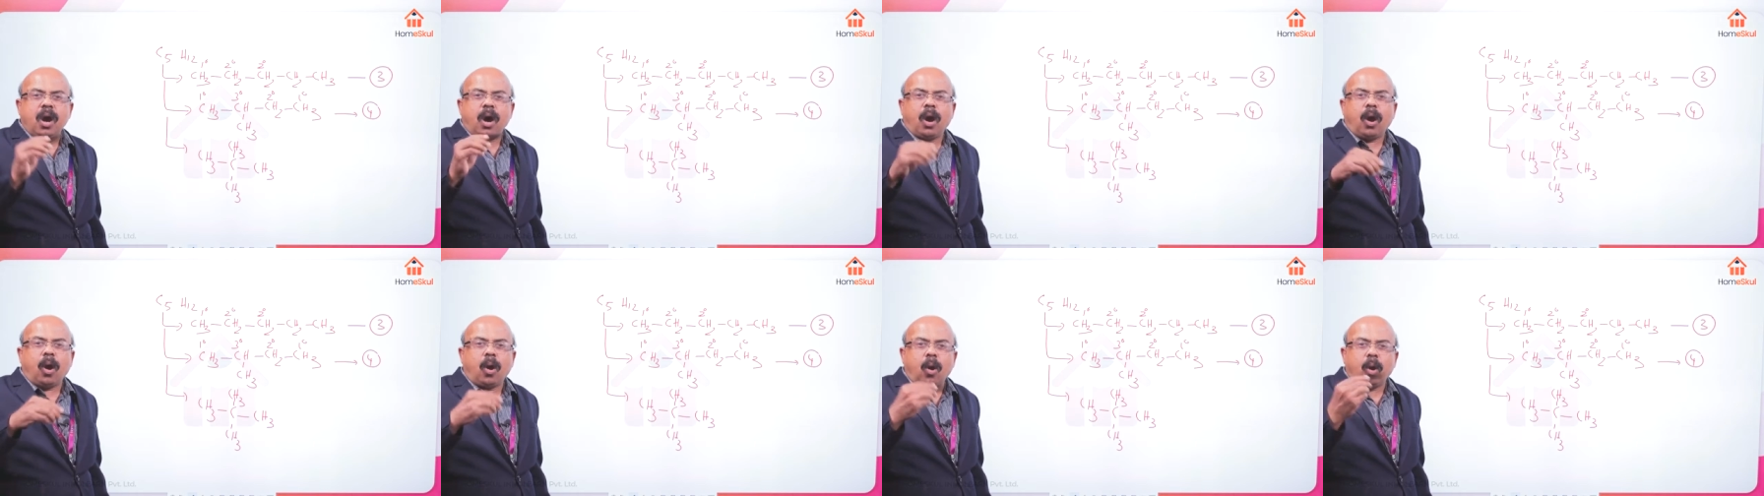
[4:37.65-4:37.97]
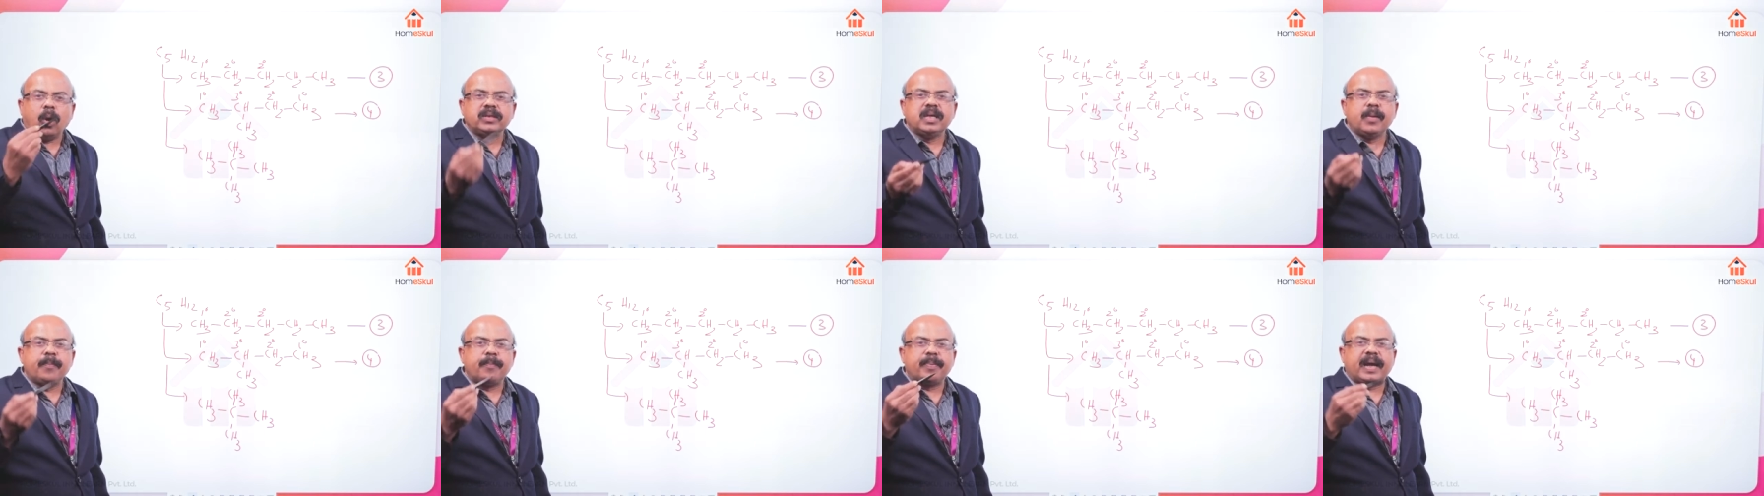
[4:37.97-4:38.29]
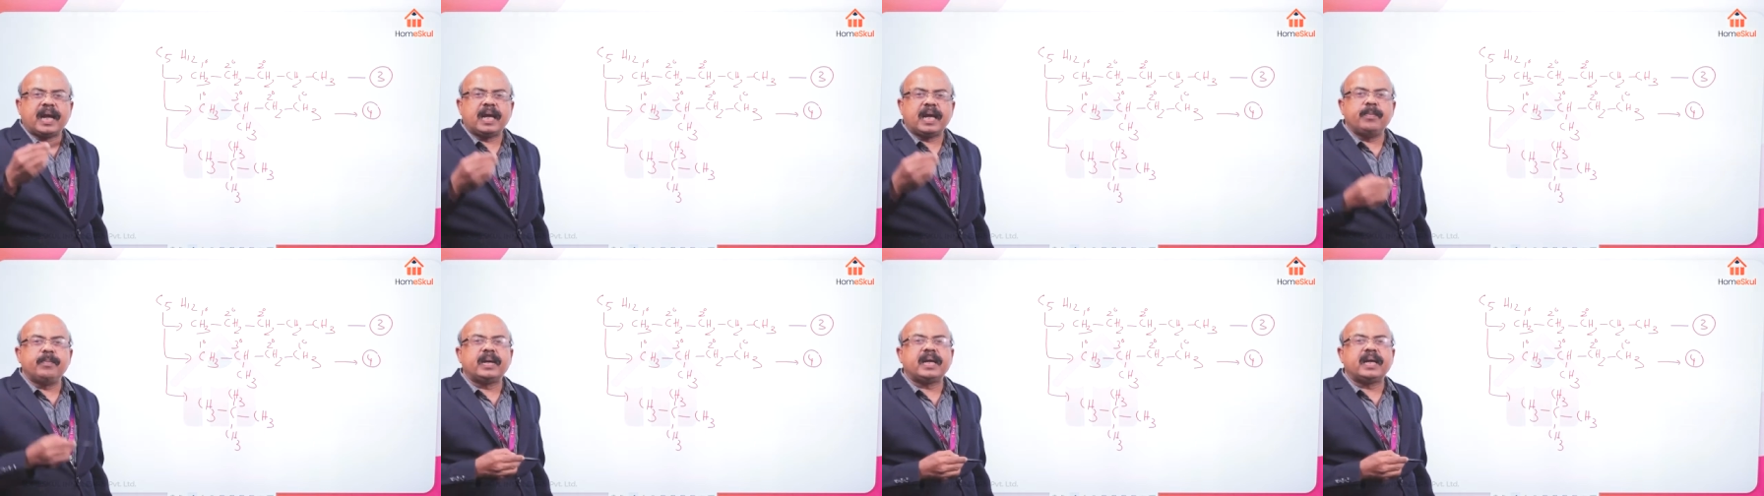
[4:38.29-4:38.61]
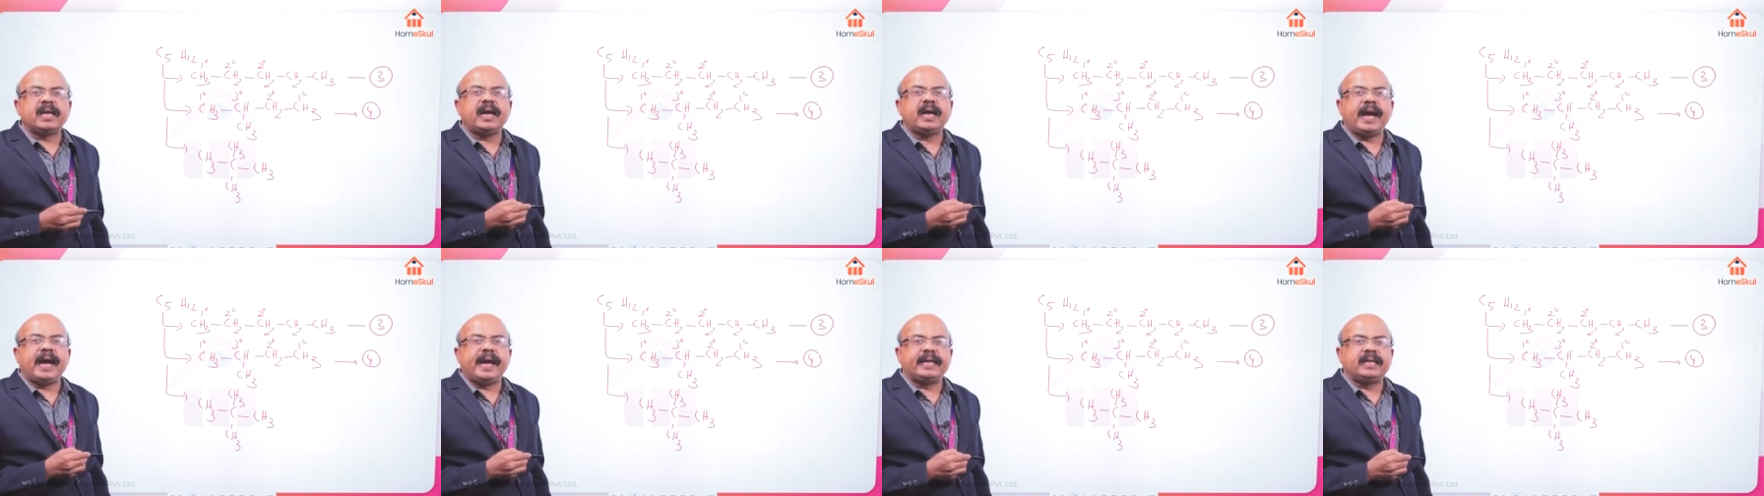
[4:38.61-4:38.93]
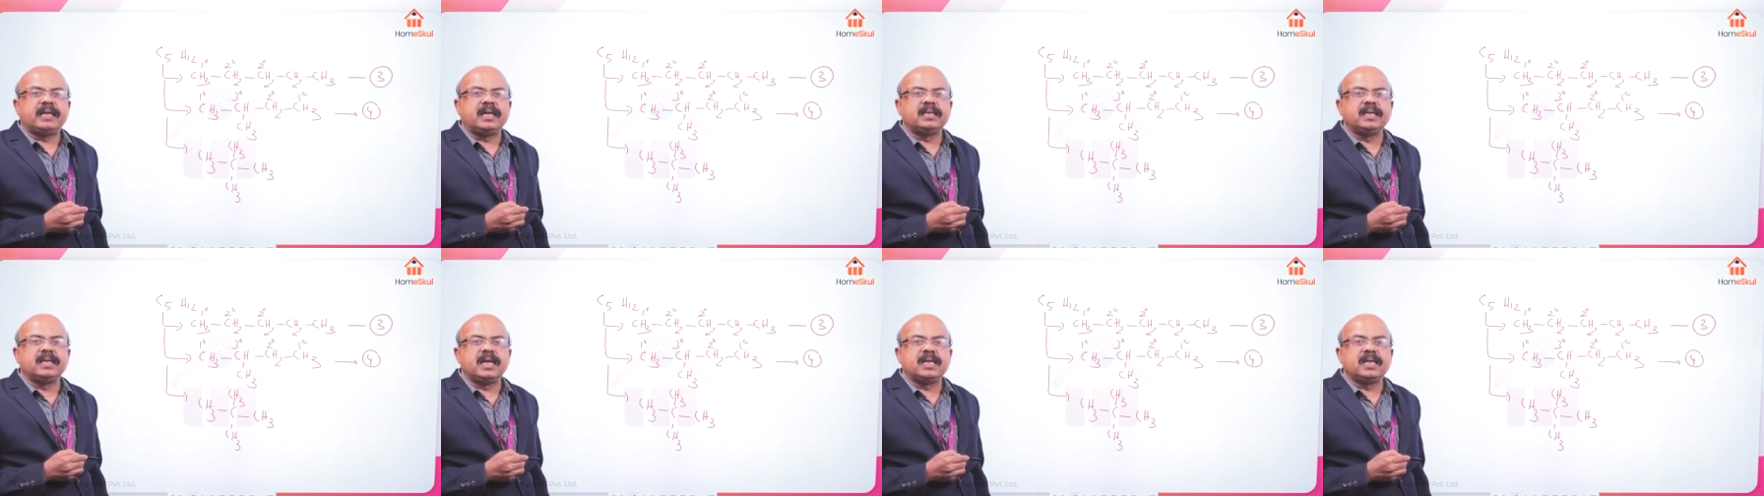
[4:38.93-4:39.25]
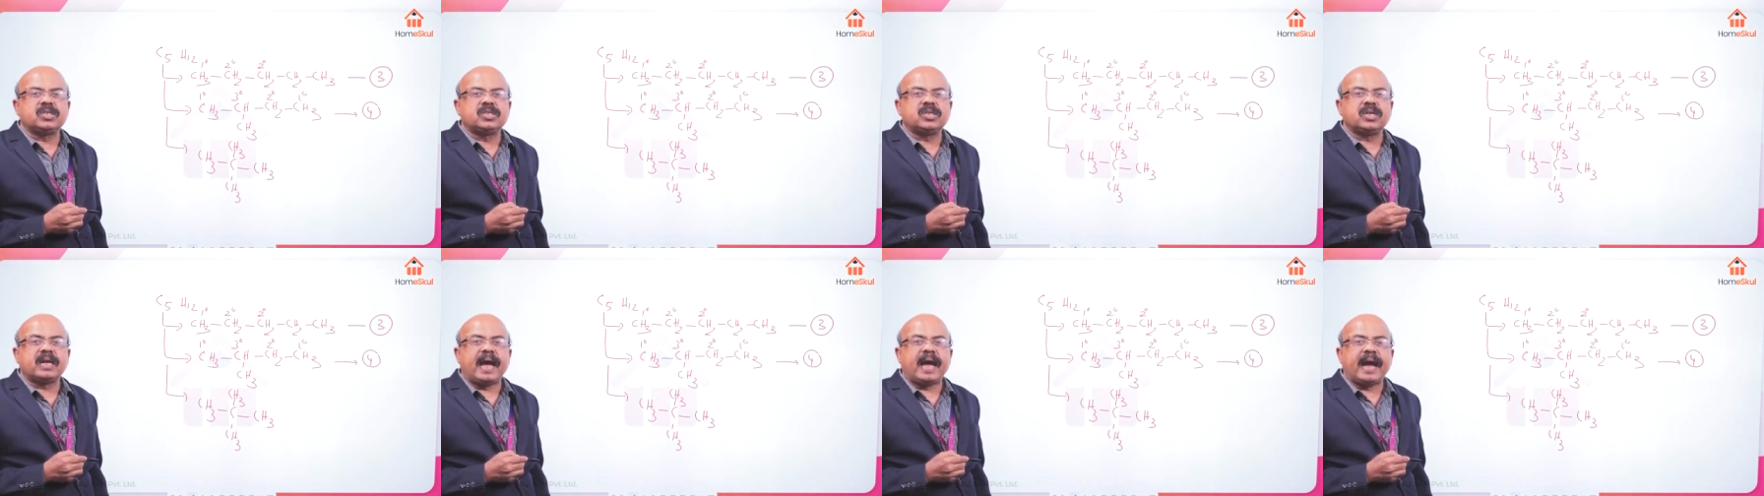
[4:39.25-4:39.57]
All the primary
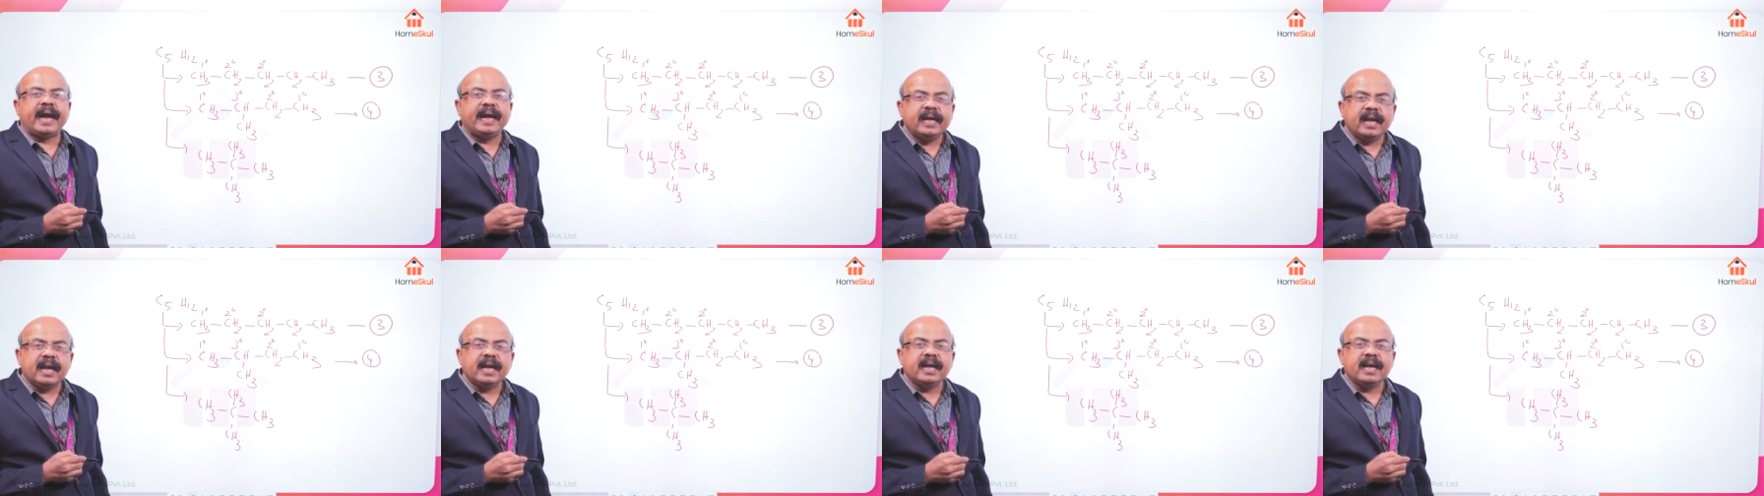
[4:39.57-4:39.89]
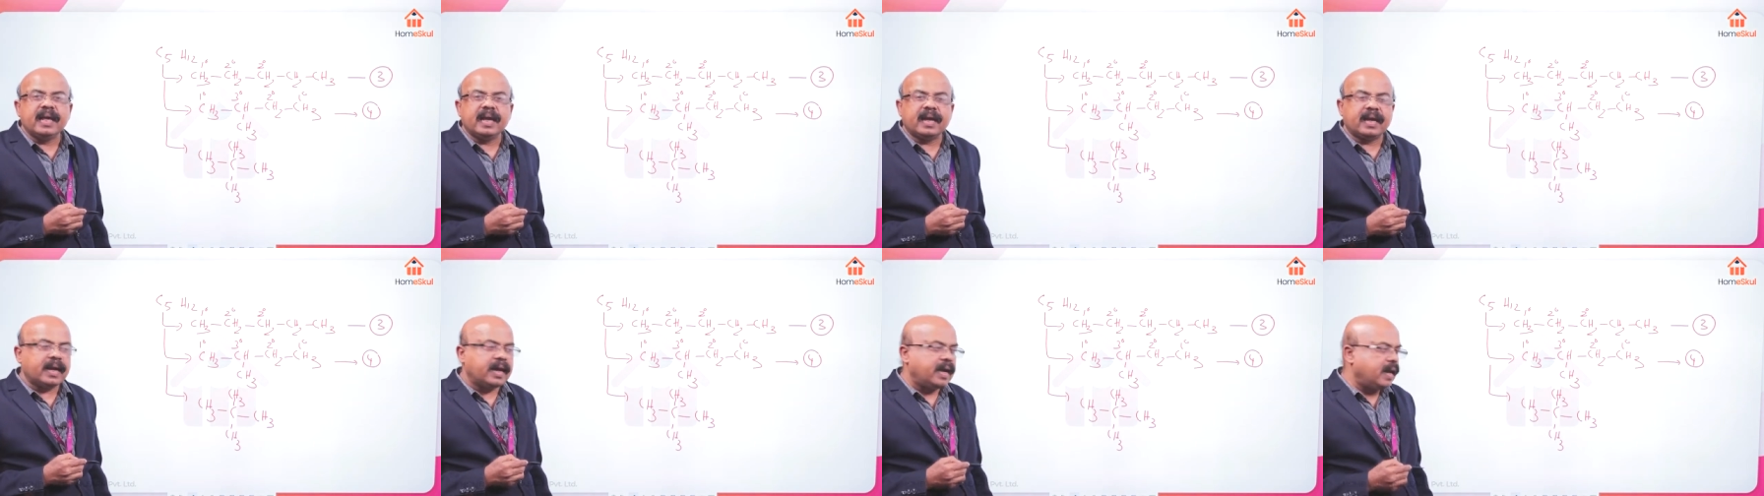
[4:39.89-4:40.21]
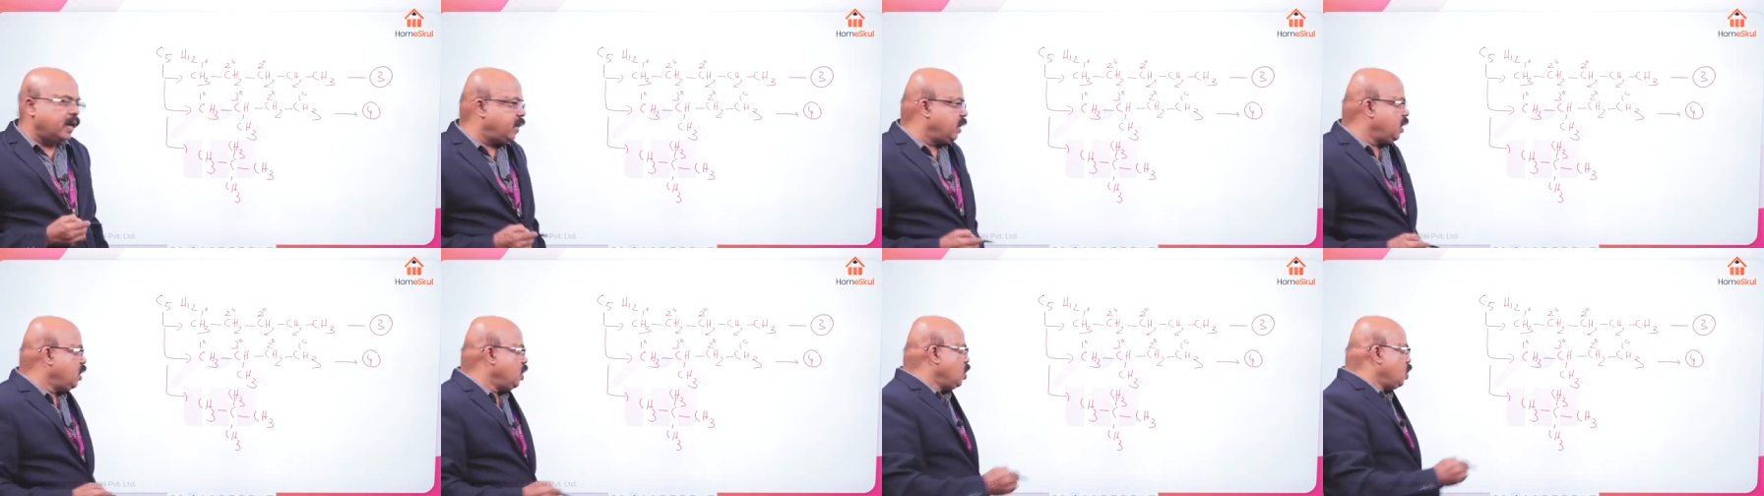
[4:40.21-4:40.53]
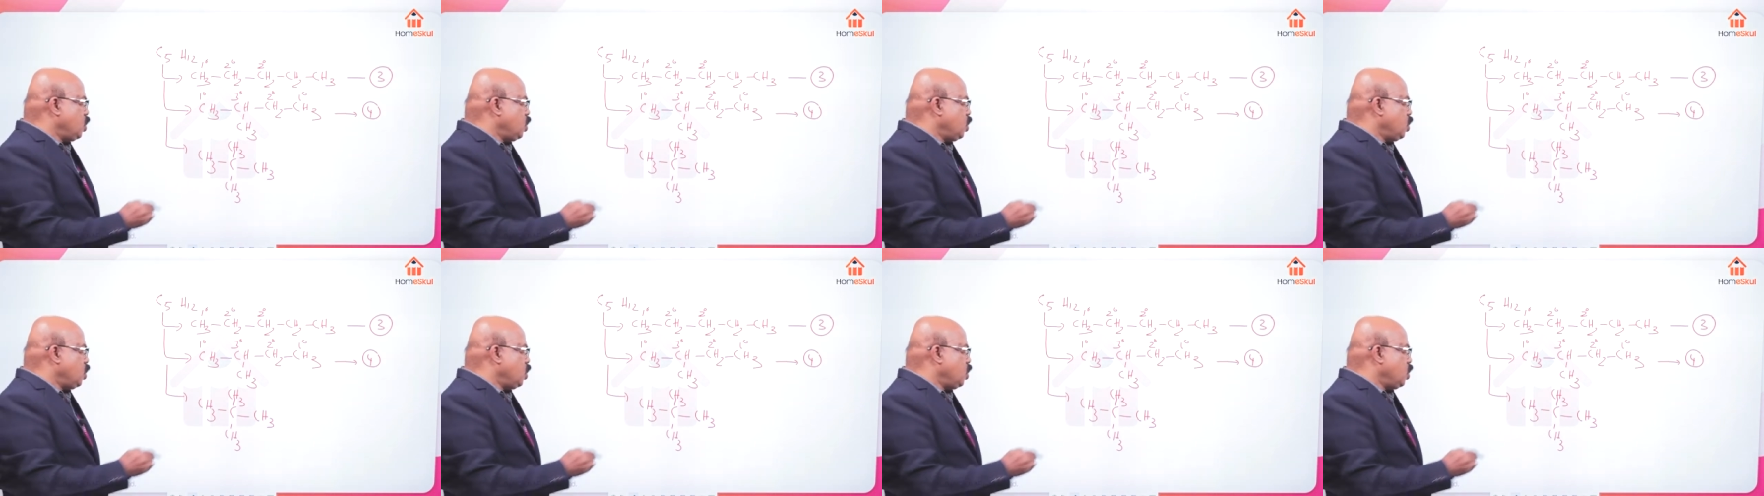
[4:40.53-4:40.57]
hydrogens are identical.